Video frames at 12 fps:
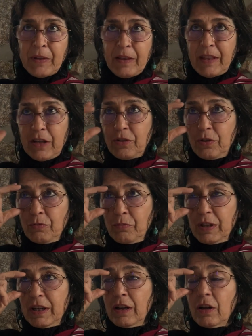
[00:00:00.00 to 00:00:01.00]
that you
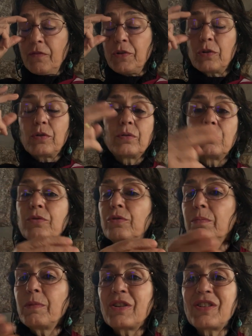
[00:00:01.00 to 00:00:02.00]
really love your guru so
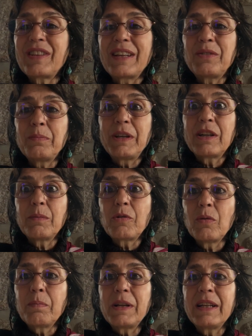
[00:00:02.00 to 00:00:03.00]
much that you become
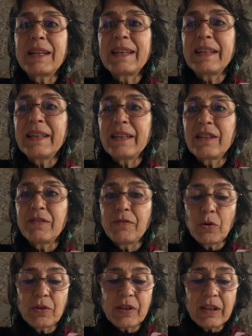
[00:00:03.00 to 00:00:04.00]
completely
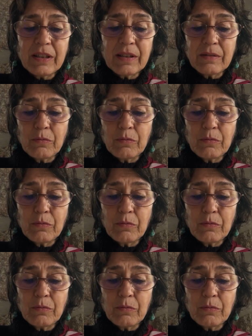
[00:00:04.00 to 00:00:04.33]
devoted,